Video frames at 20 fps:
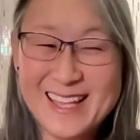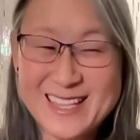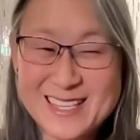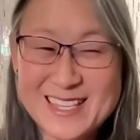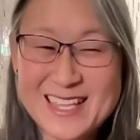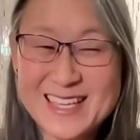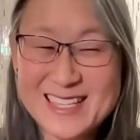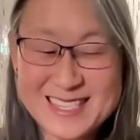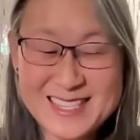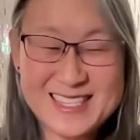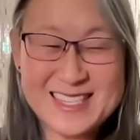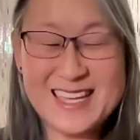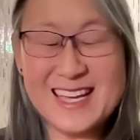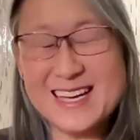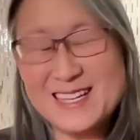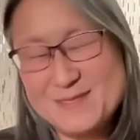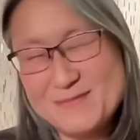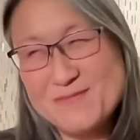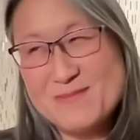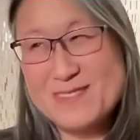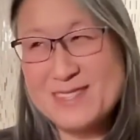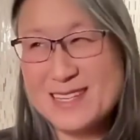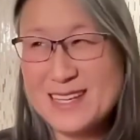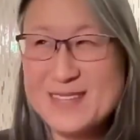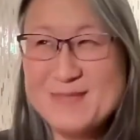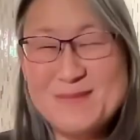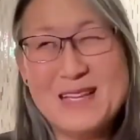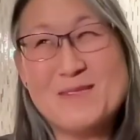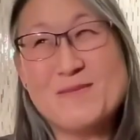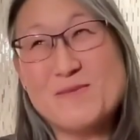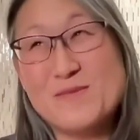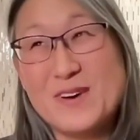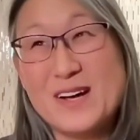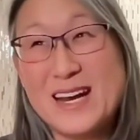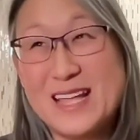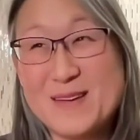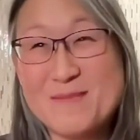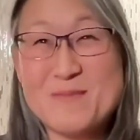It's not funny,